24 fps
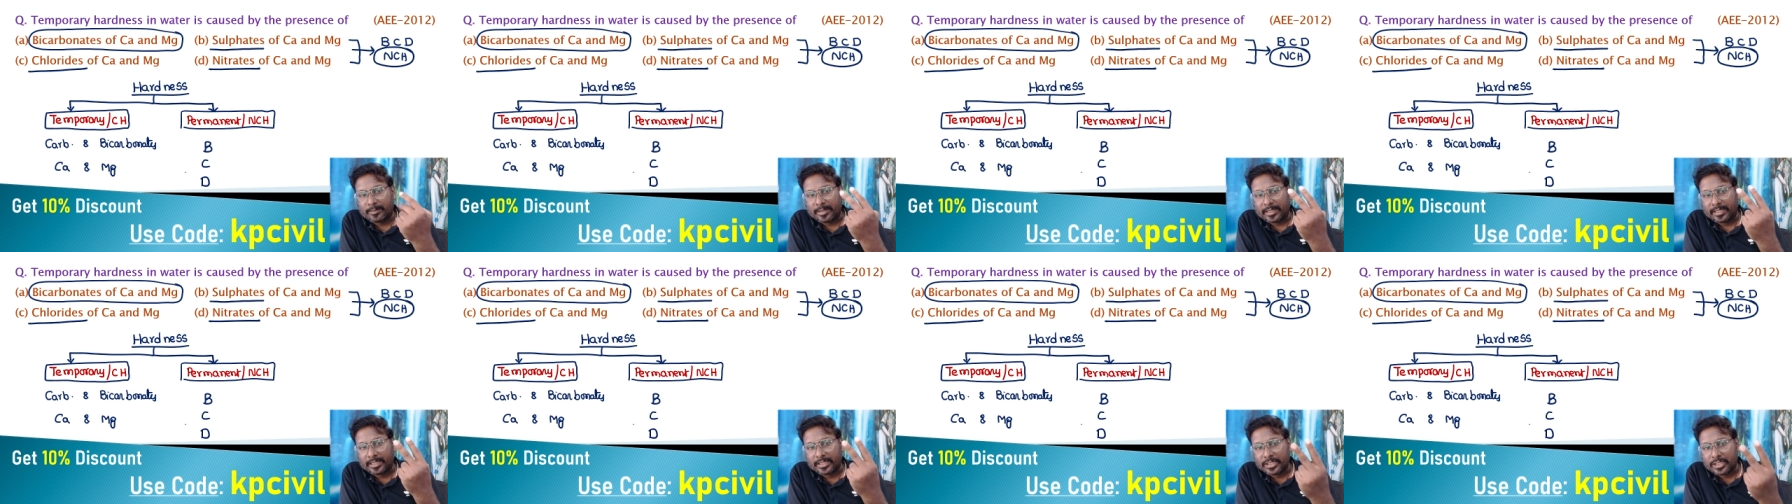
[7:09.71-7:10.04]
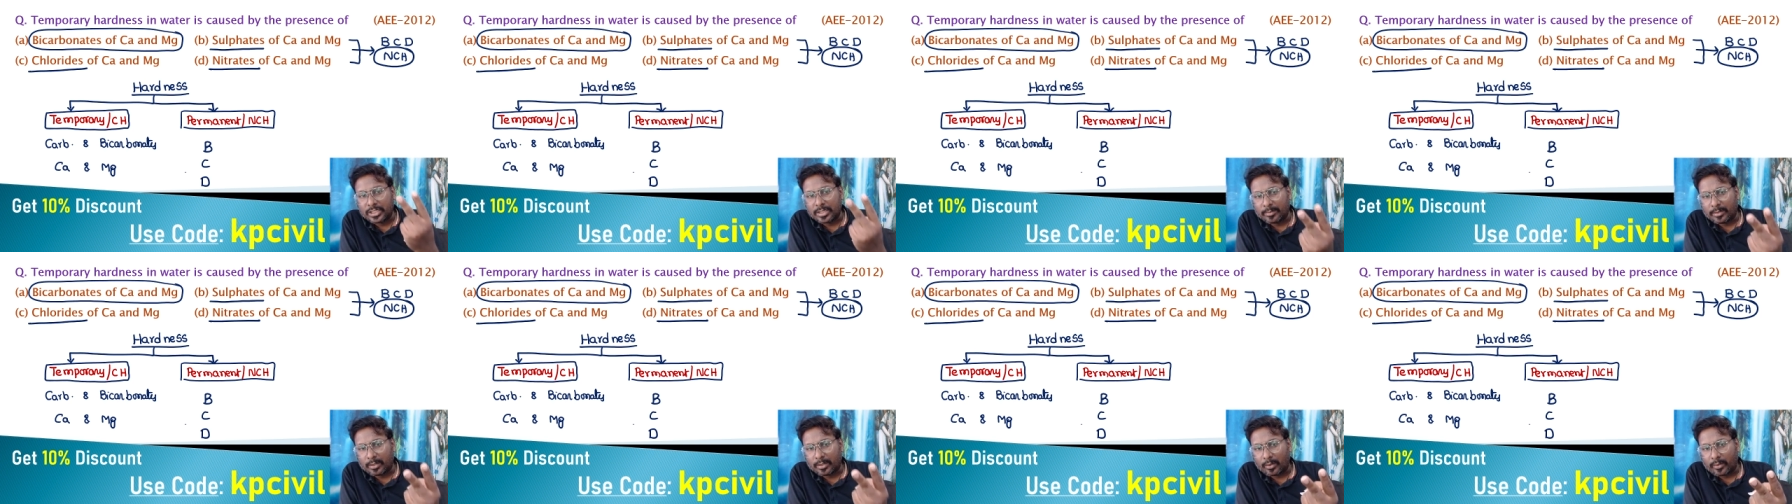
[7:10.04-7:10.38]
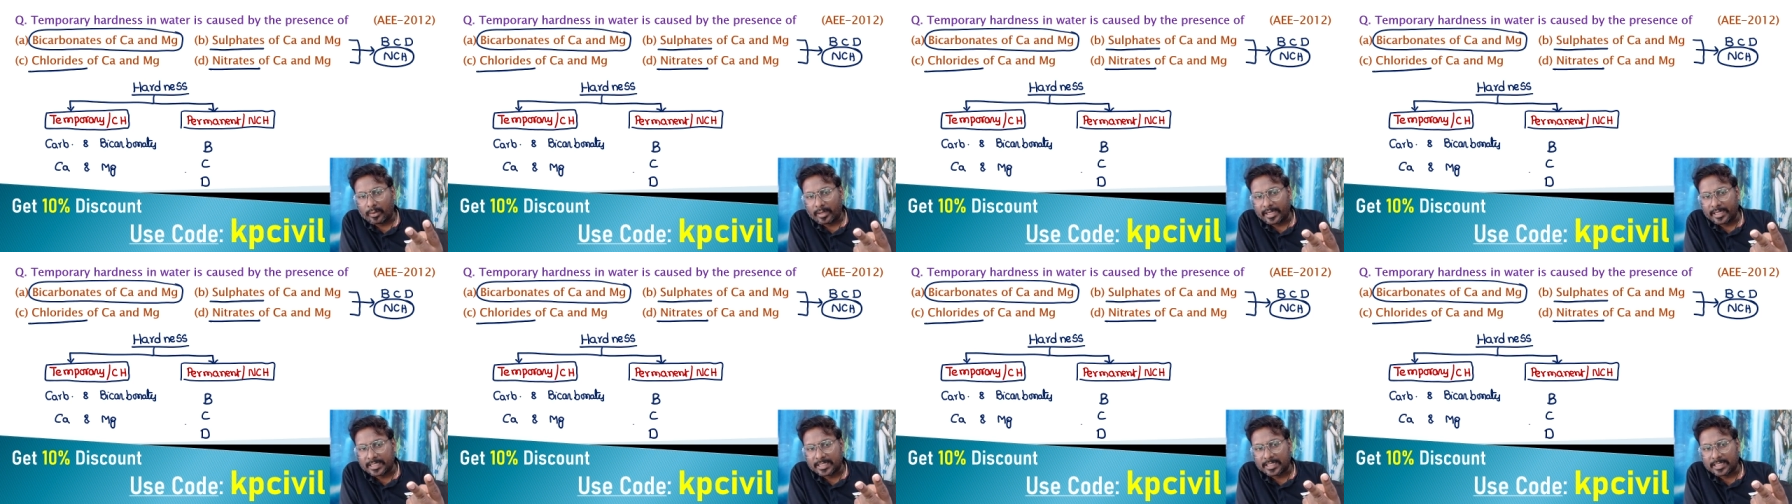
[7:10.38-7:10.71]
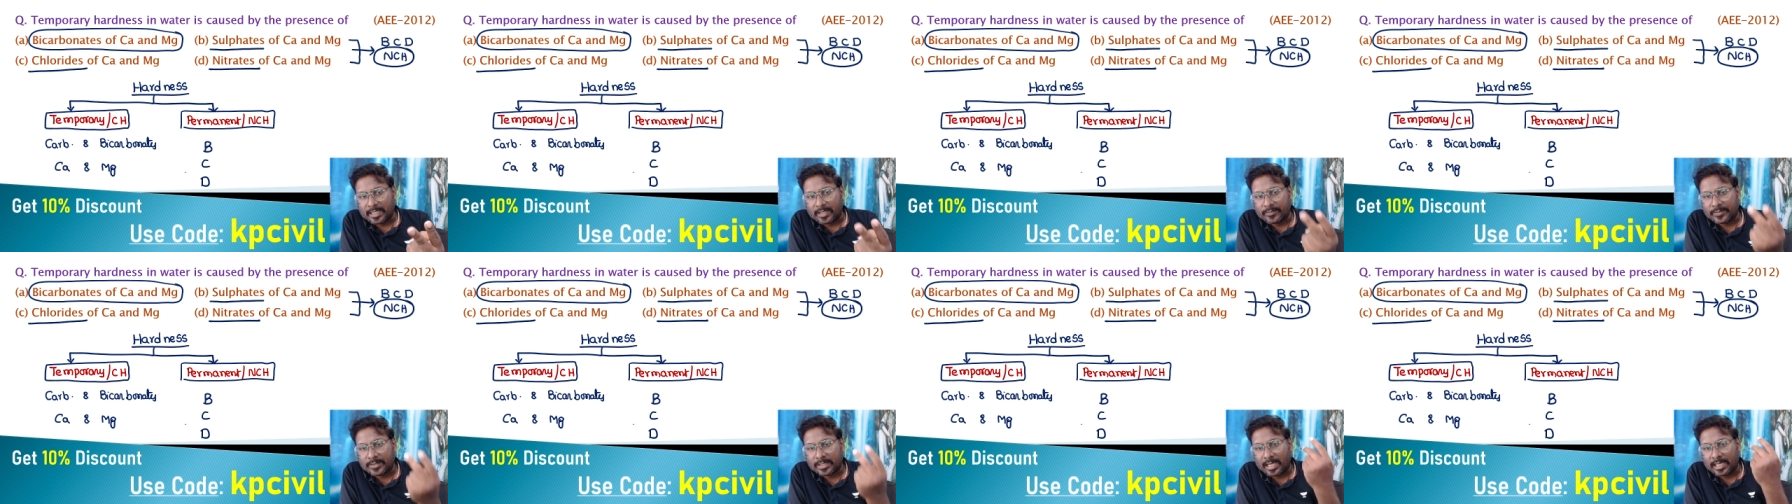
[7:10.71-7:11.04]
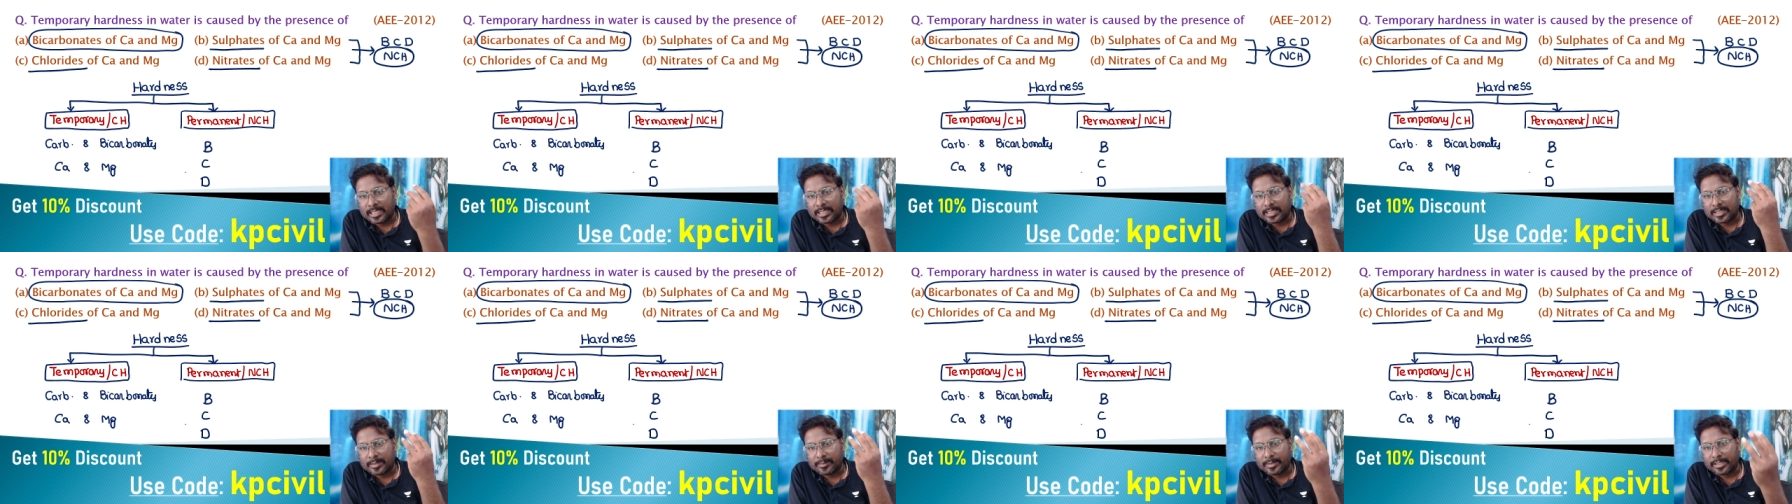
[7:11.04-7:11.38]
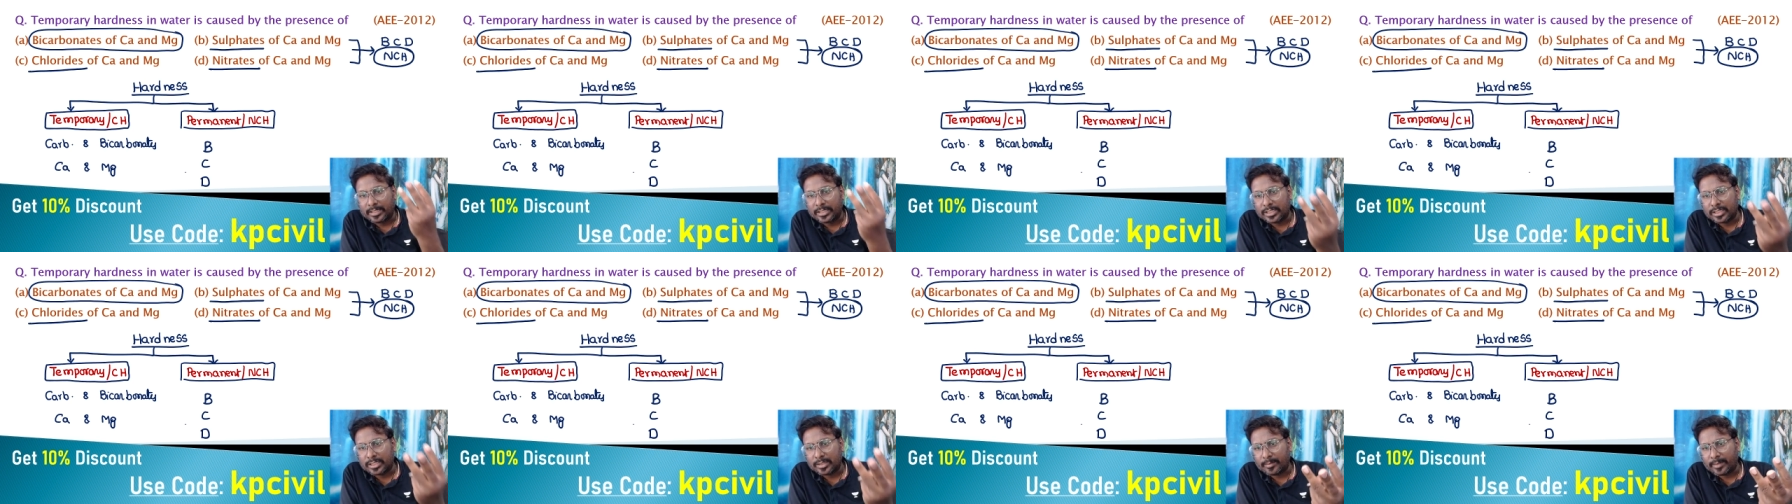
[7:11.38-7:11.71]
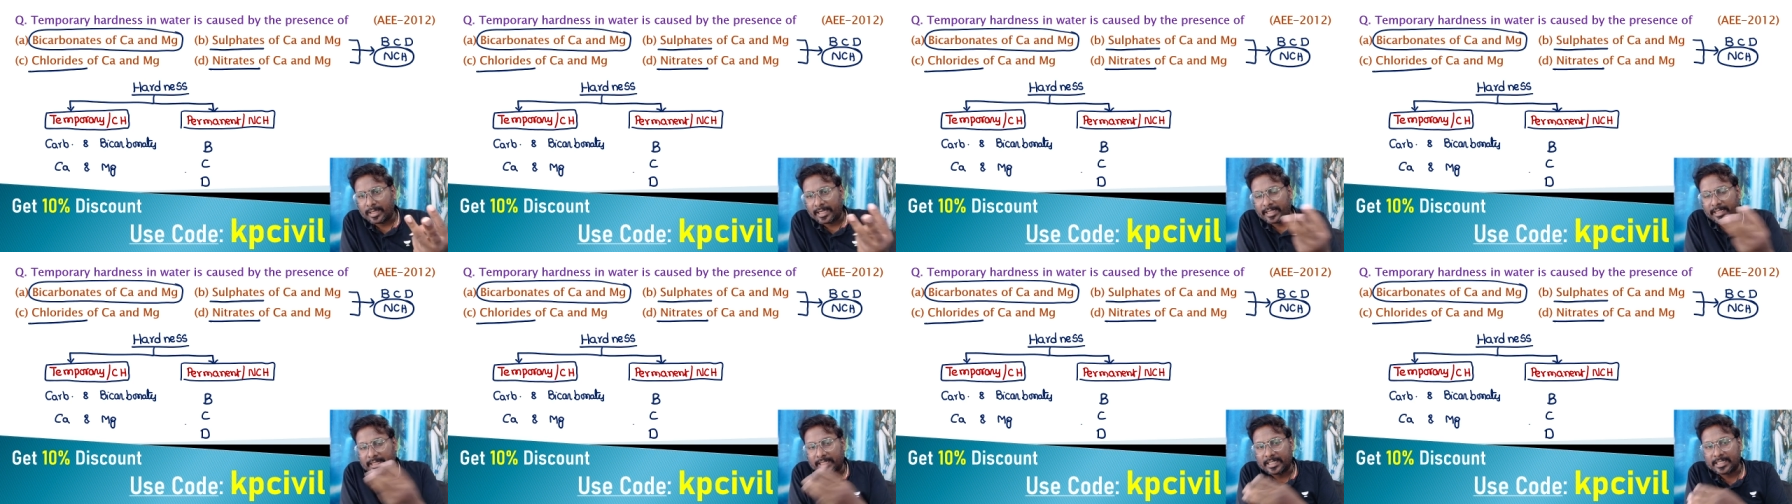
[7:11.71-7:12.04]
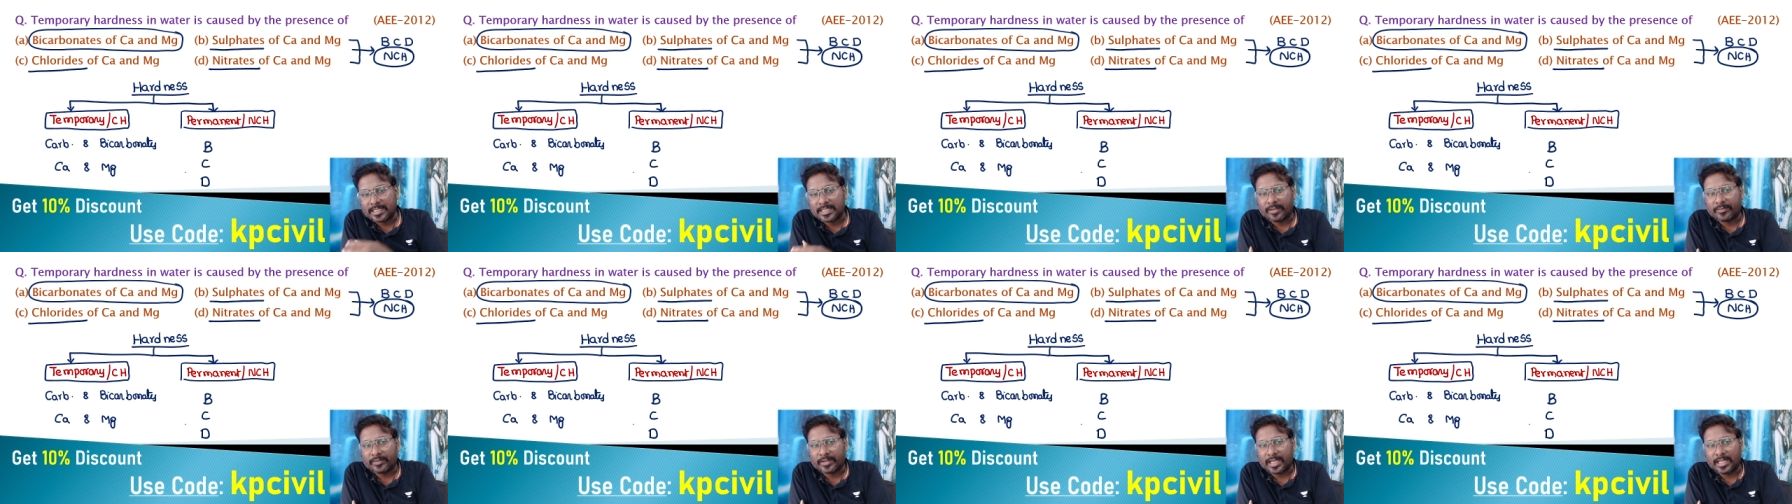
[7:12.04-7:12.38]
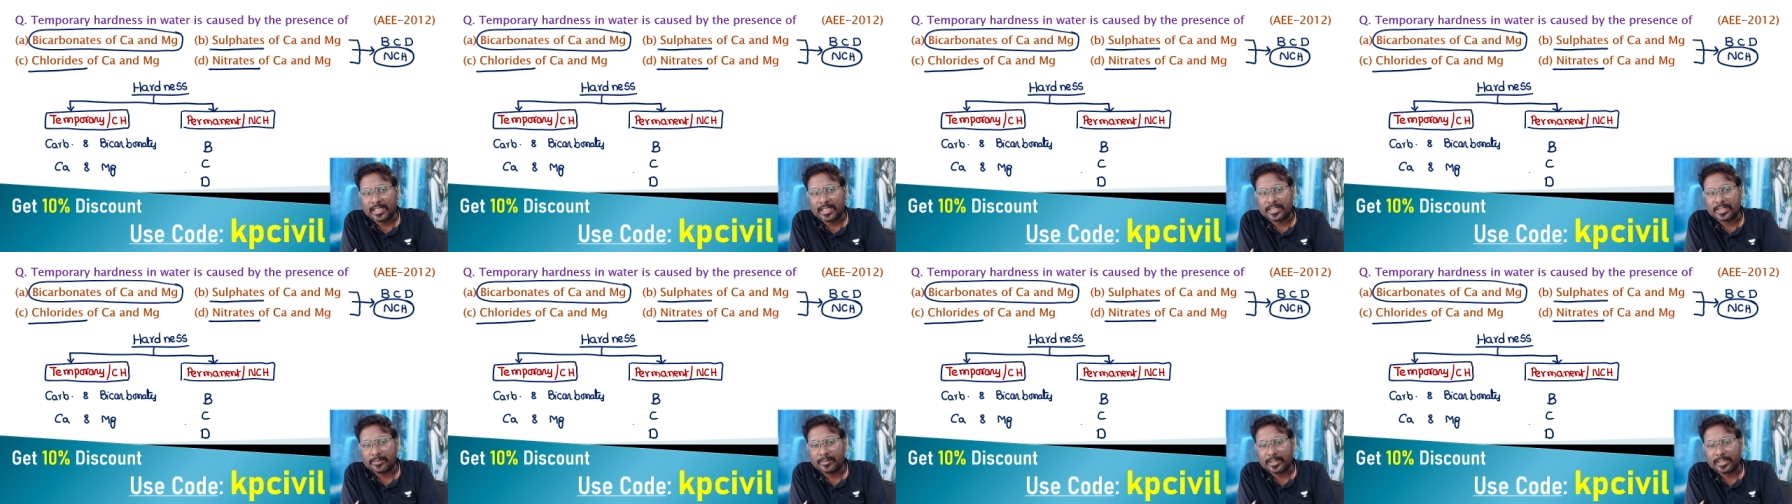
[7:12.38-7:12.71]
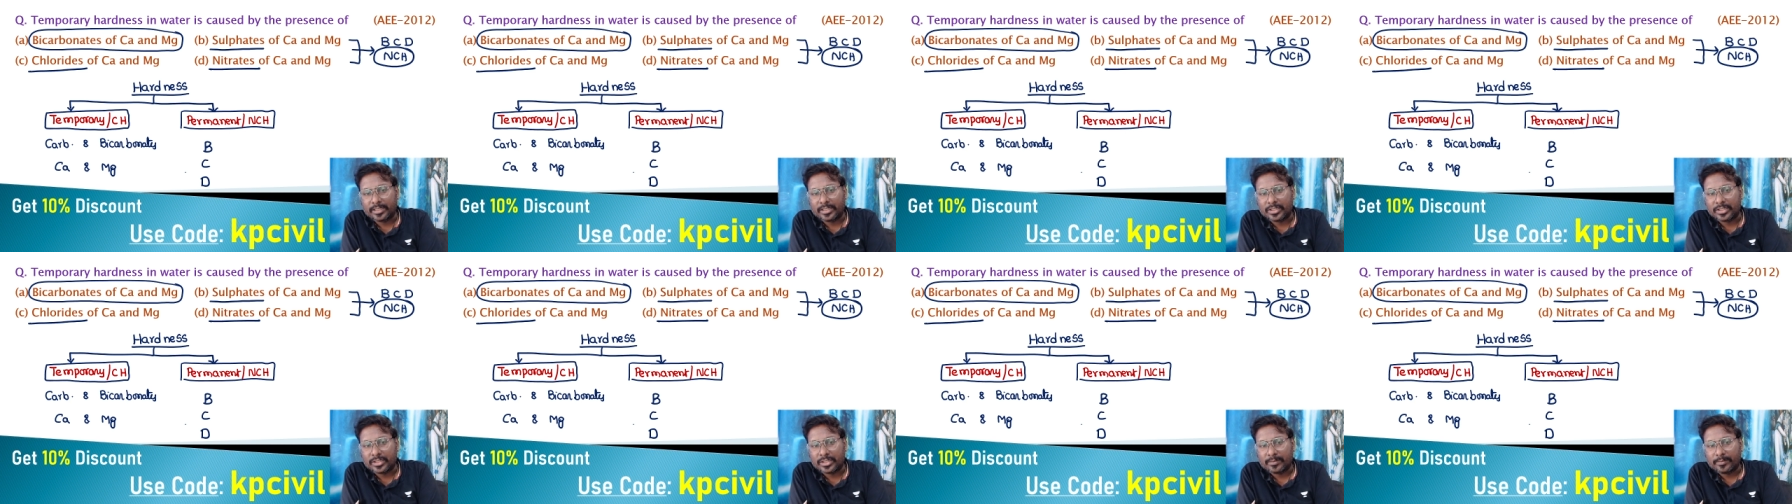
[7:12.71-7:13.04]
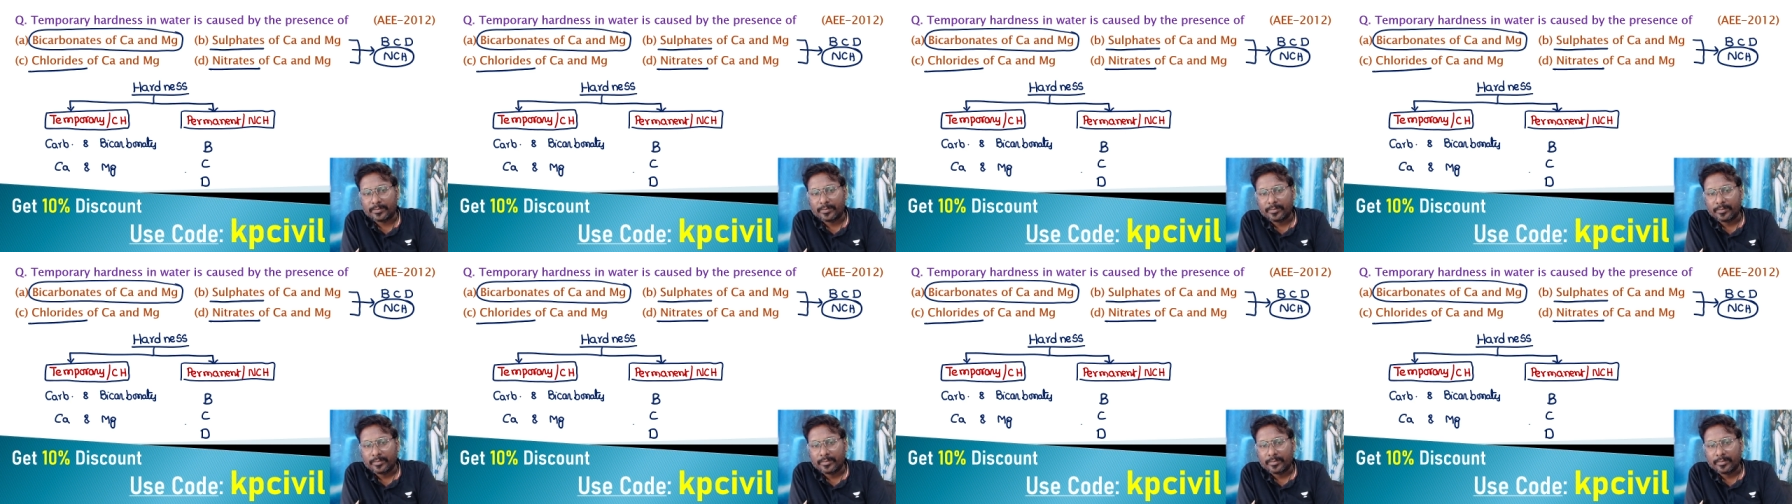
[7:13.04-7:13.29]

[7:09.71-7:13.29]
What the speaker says: magnesium, chlorides of calcium, magnesium, nitrates of calcium, magnesium.